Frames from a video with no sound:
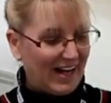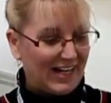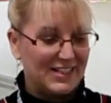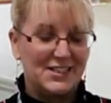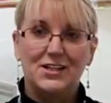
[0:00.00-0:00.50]

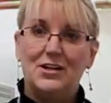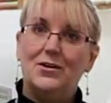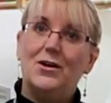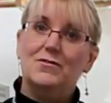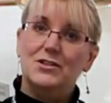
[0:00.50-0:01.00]
And so
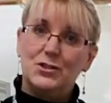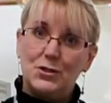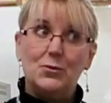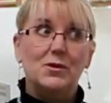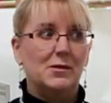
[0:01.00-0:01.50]
over a
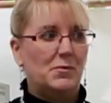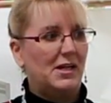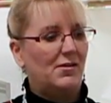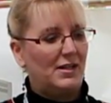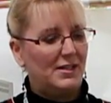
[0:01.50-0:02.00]
2-week
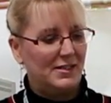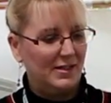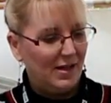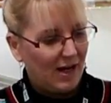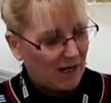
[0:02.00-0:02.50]
period,
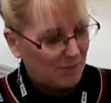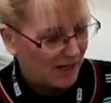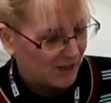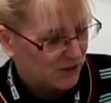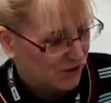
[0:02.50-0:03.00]
I
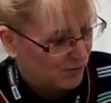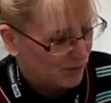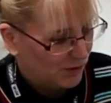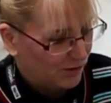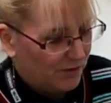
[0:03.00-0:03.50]
managed to
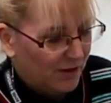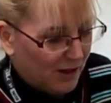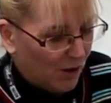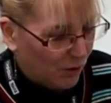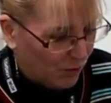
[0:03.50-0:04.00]
remove
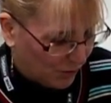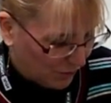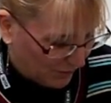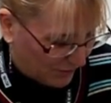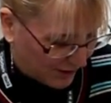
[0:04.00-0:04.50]

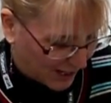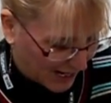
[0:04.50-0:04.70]
all the